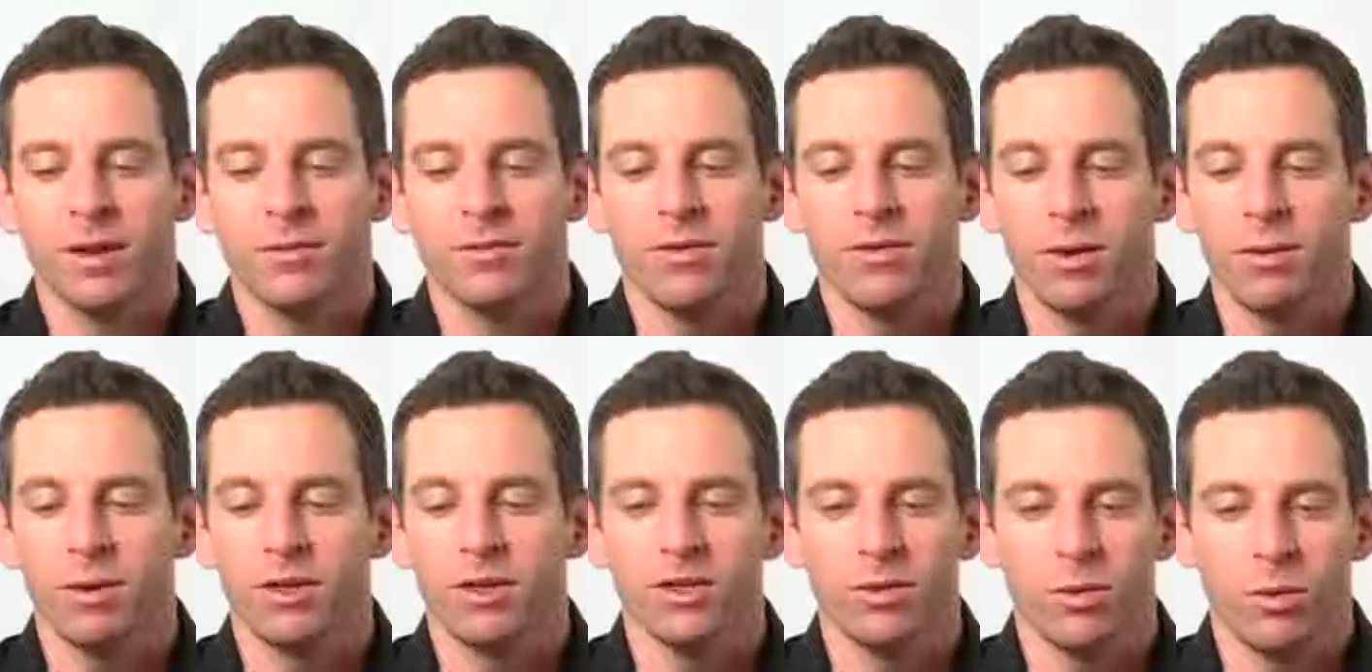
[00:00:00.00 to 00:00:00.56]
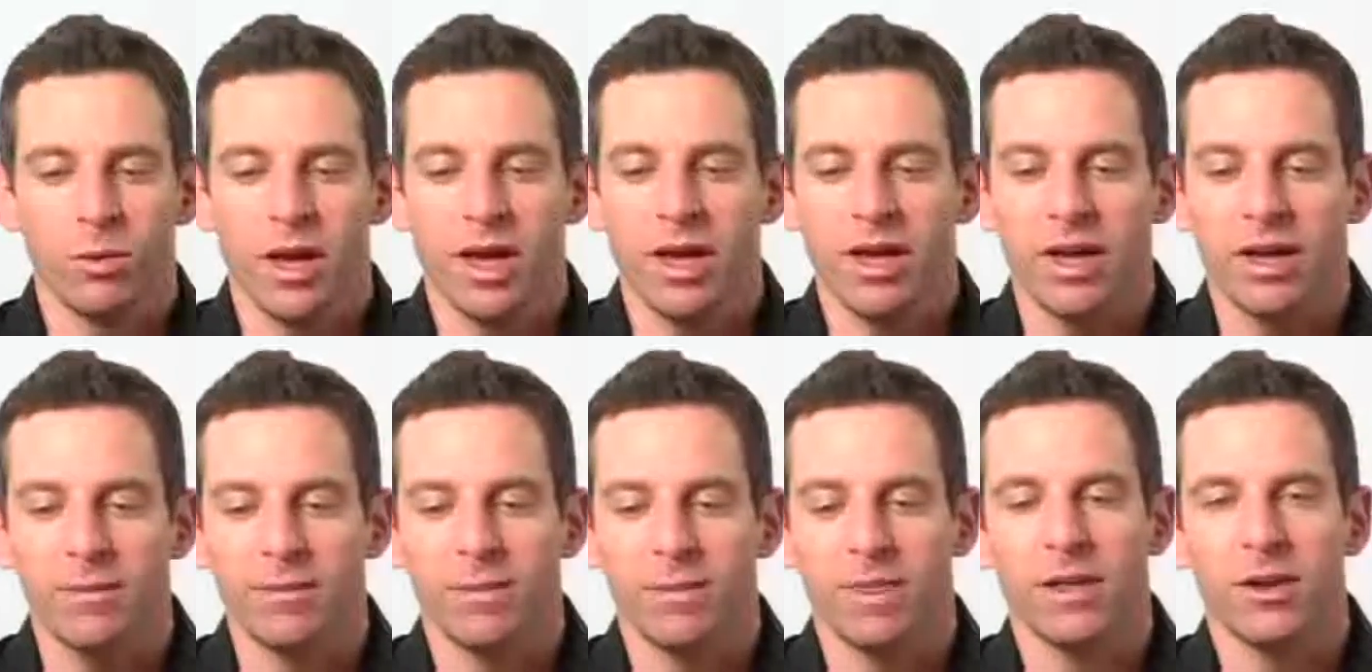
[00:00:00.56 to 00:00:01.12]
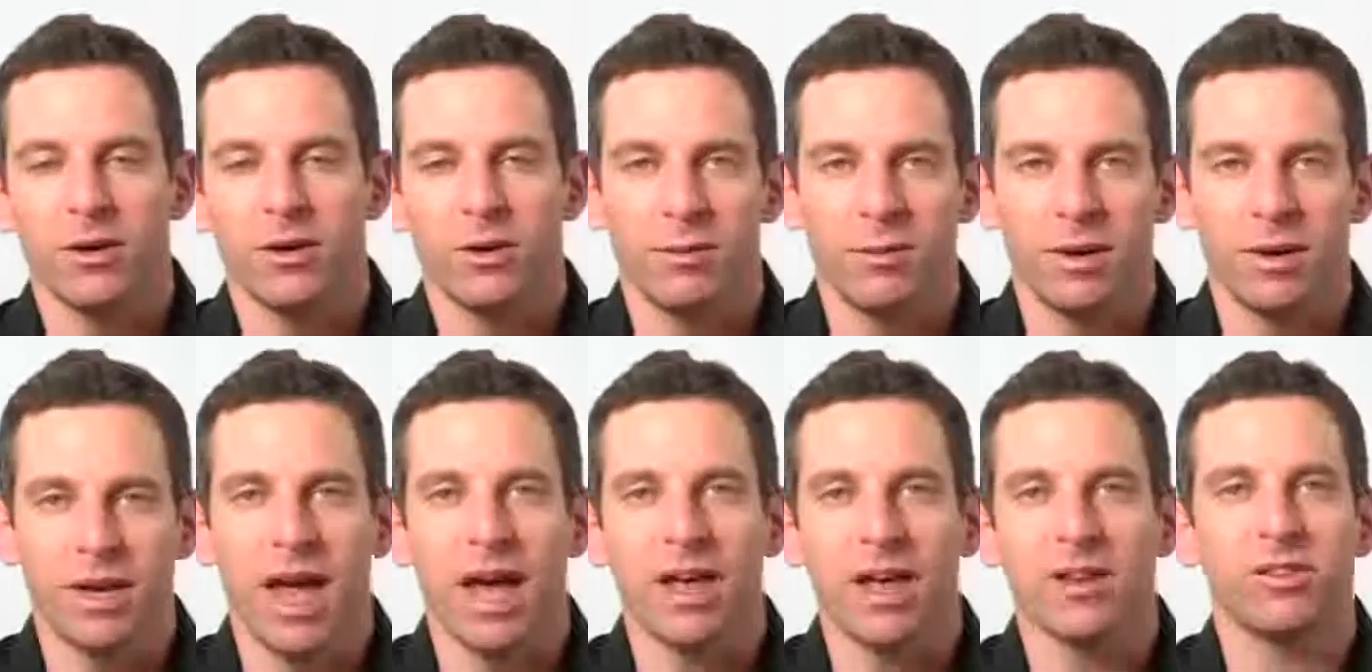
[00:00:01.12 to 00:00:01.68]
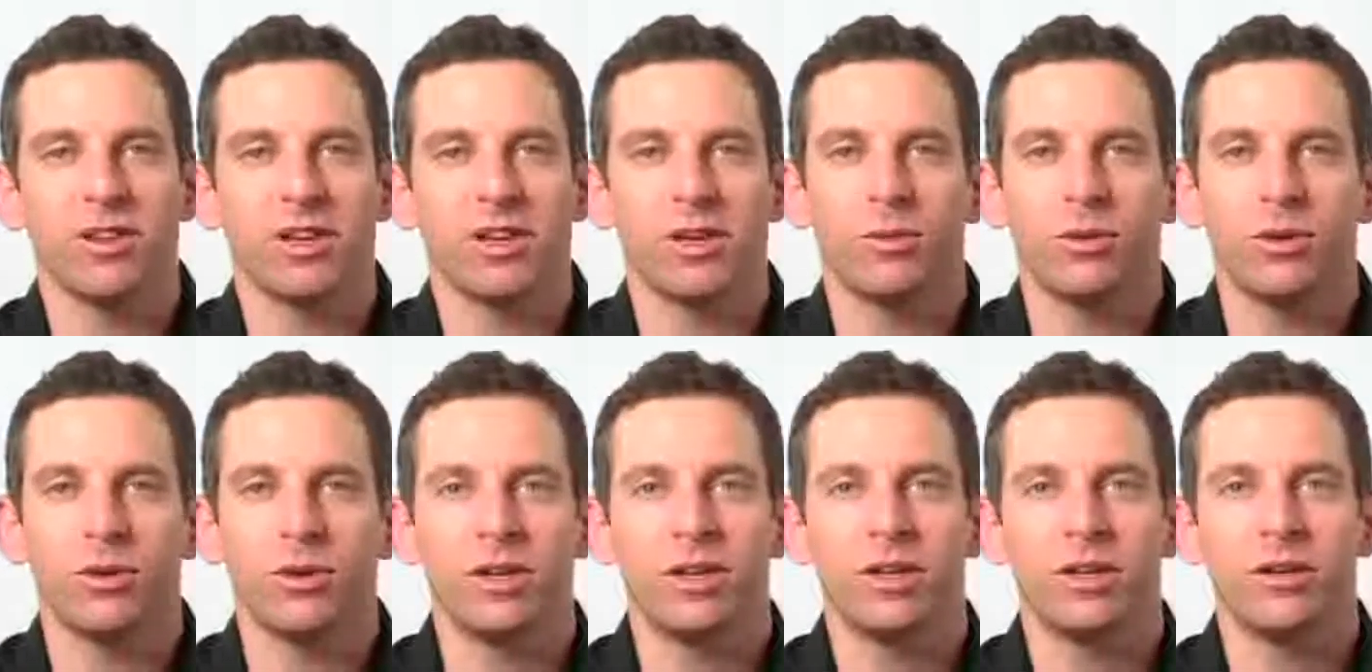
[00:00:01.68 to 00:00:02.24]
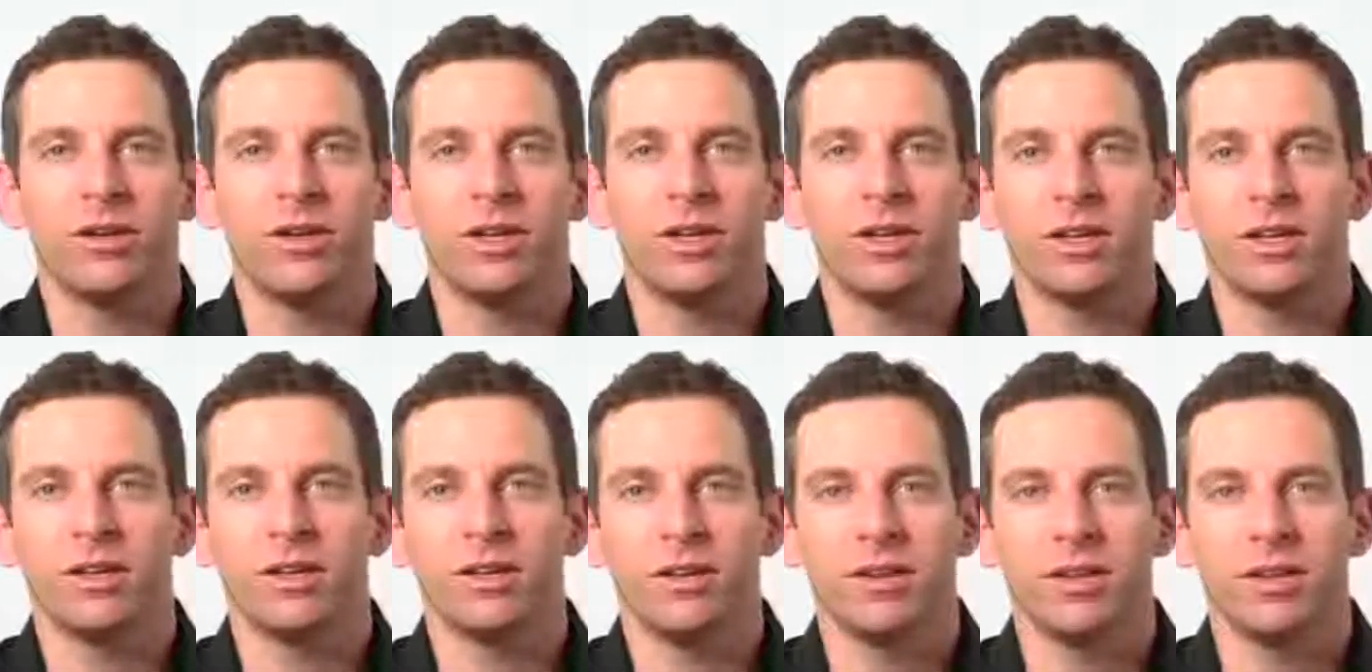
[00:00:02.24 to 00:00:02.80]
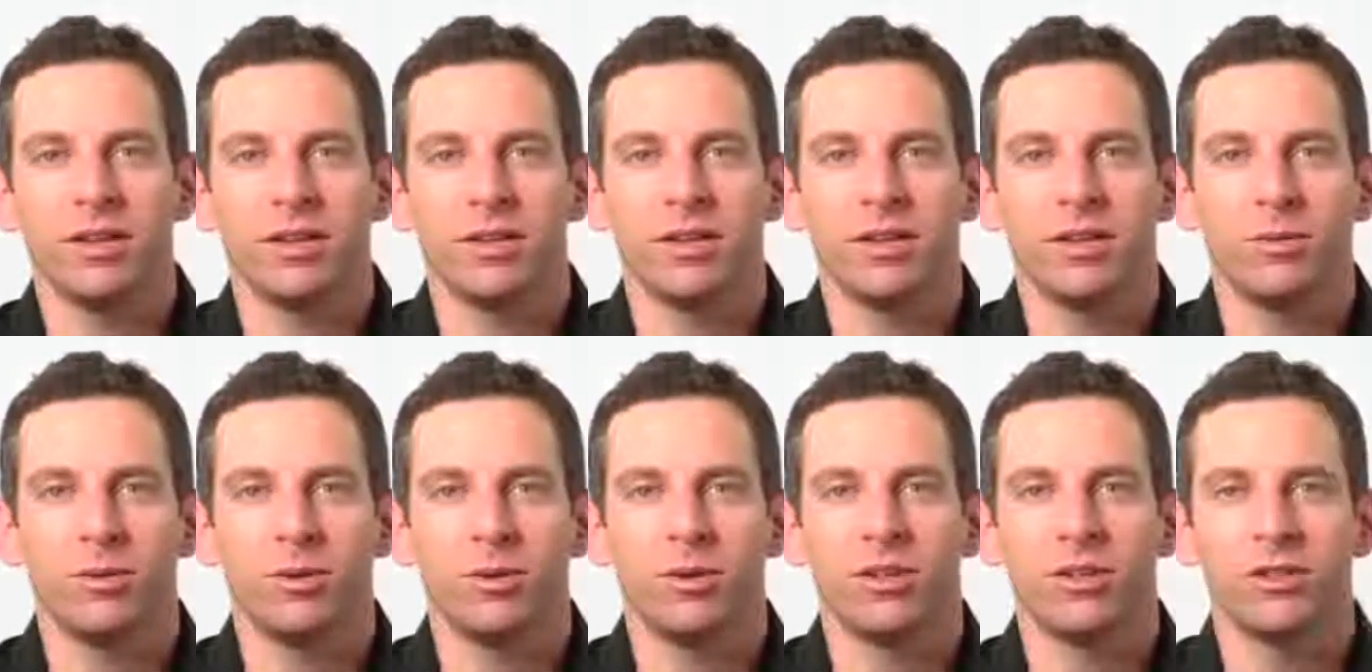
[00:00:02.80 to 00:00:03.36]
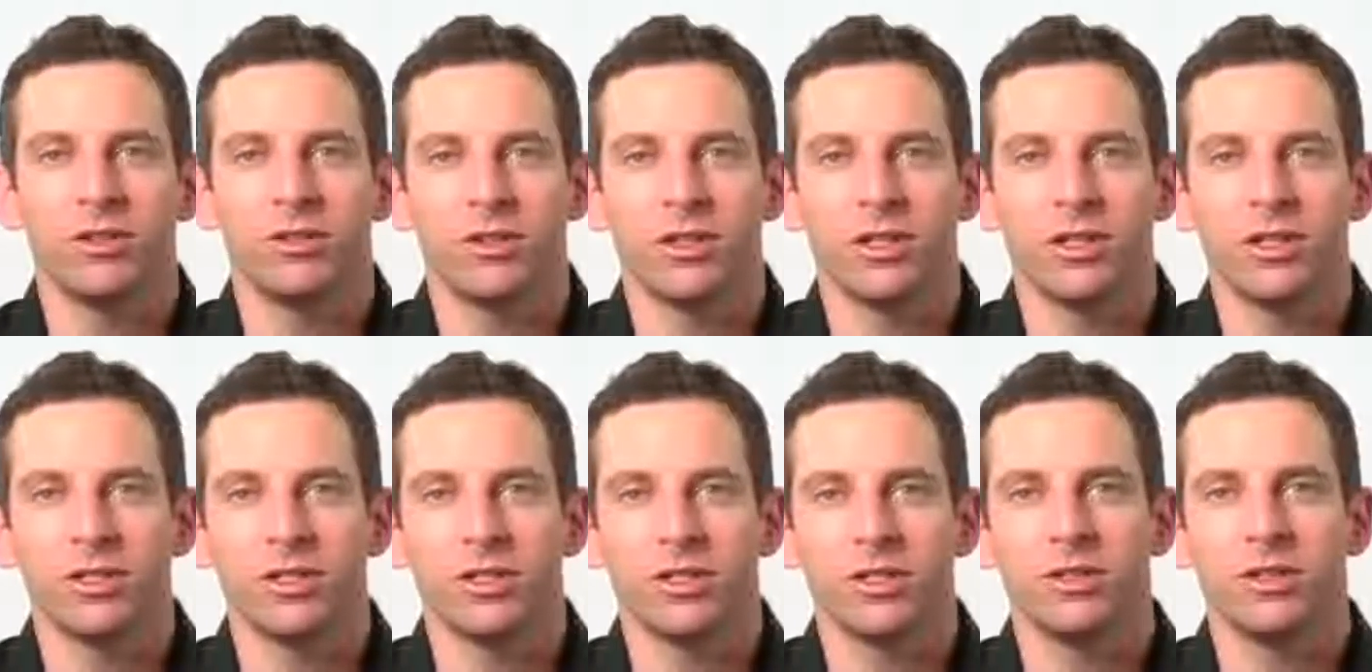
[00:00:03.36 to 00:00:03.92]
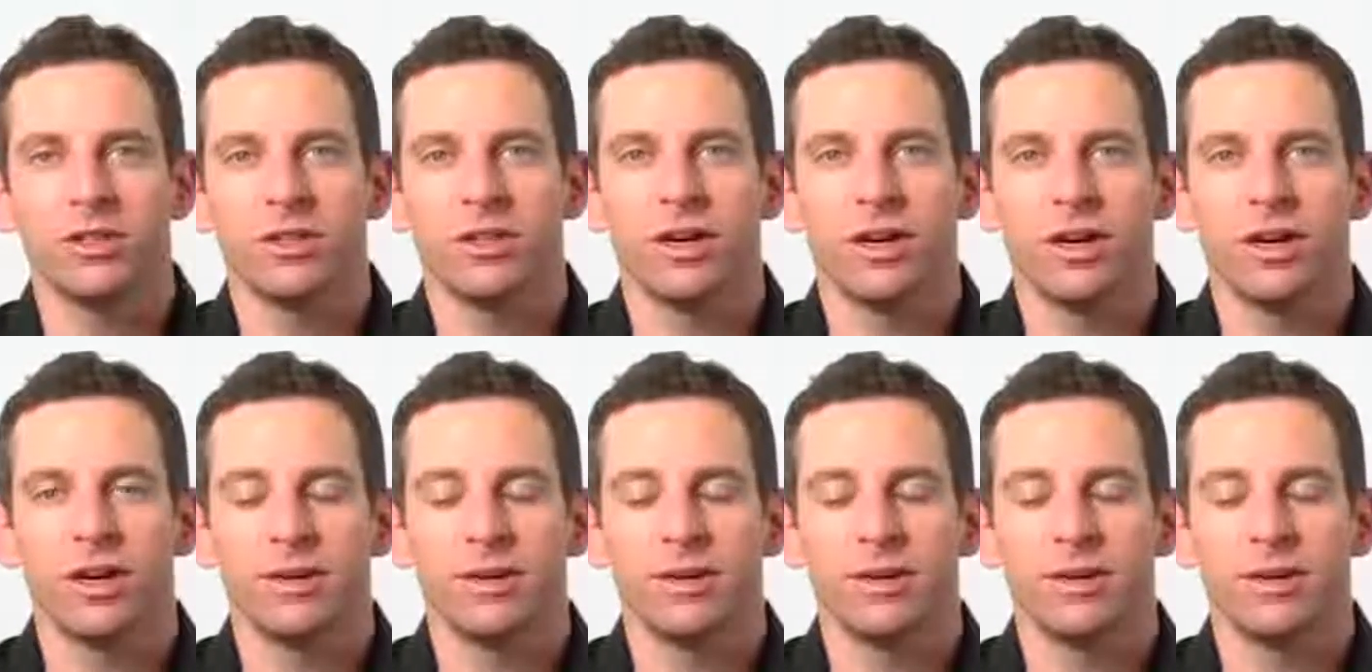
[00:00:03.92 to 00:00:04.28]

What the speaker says: very much the way a monastic would in the Buddhist tradition.